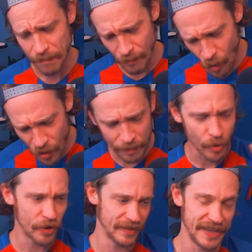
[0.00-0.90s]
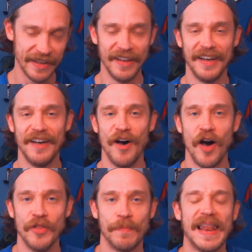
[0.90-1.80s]
More importantly,
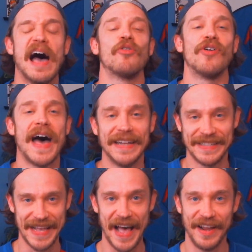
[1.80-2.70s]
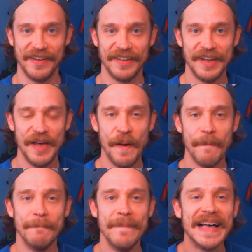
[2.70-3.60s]
on the Blaugrana side,
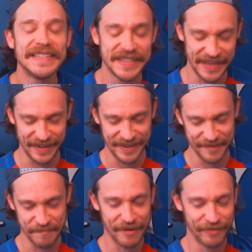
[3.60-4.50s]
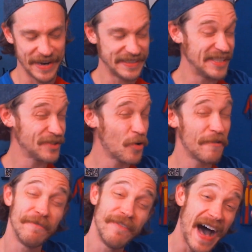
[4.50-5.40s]
Messi, my friends, he
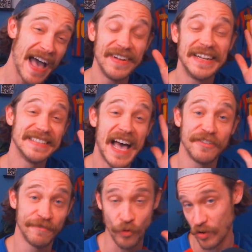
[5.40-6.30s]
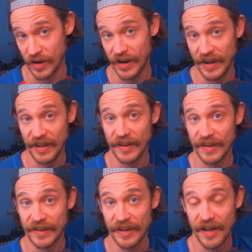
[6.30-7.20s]
scored 5 in his last 4.
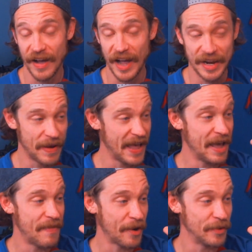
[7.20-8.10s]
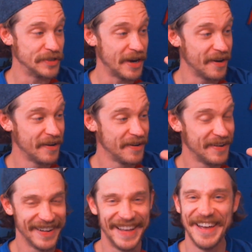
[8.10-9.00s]
I did my hand backwards there.
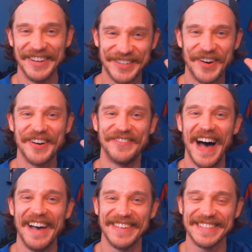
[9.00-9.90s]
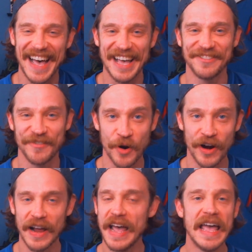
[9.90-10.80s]
Scored 5 in his last
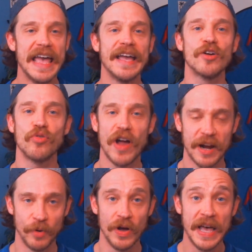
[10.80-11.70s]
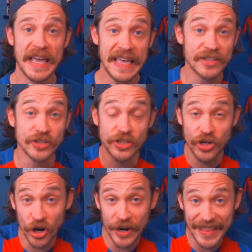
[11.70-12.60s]
4. Incredible. He is
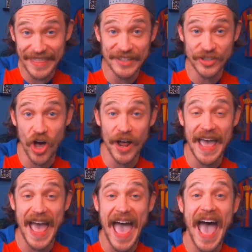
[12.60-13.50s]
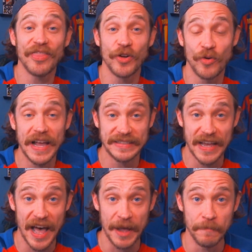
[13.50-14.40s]
turning things on at the right
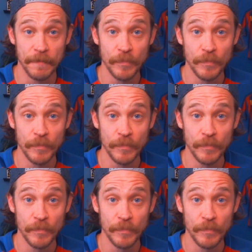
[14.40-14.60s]
time.